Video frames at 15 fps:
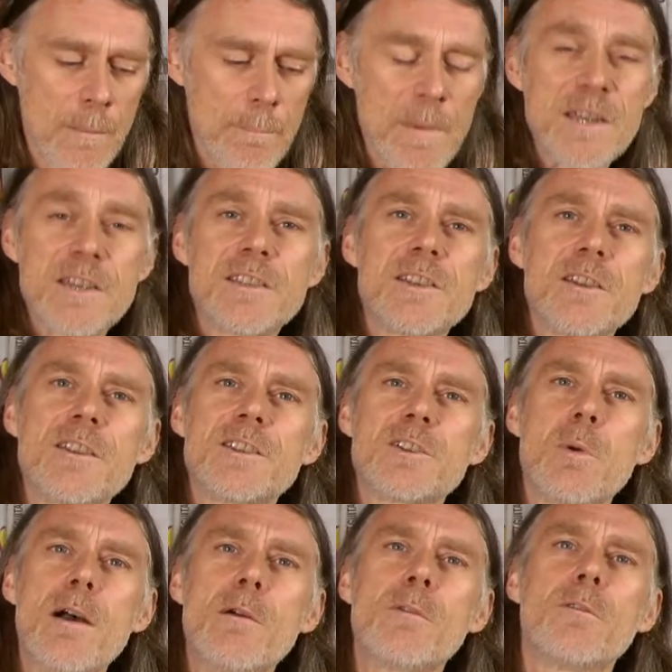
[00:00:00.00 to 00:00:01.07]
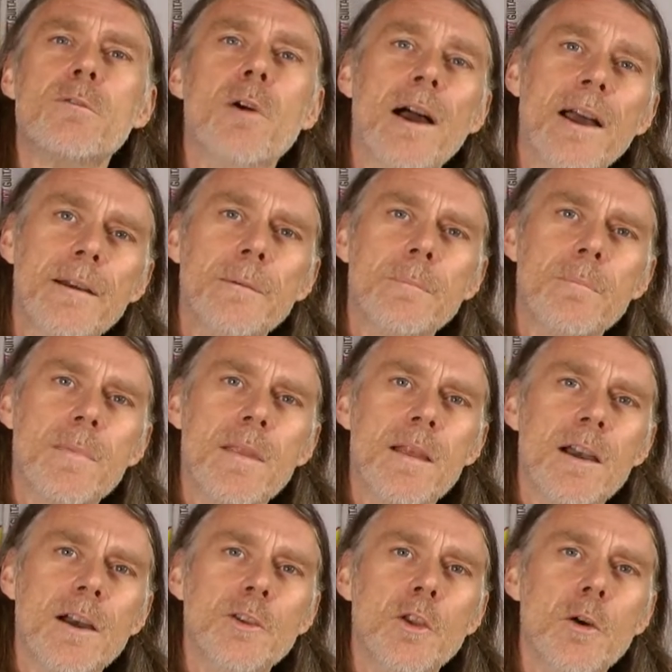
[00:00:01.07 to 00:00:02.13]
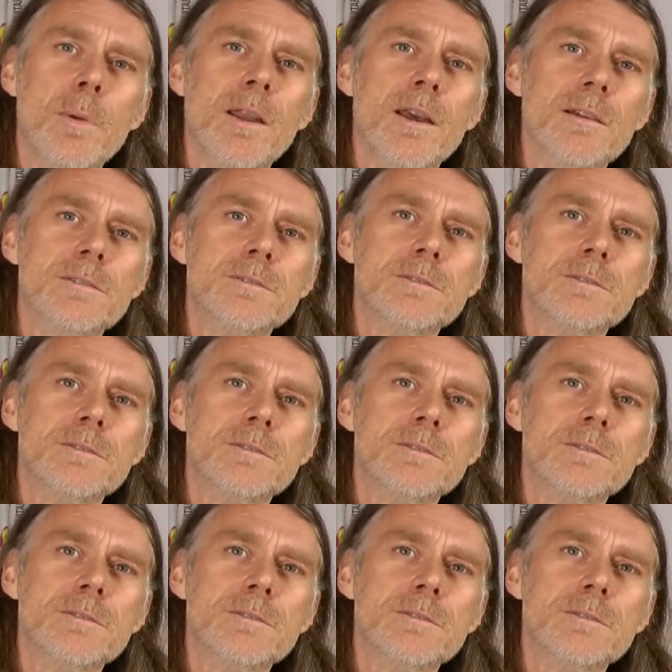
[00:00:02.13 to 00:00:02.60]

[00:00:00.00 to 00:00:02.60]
measure to the 12th fret and double it.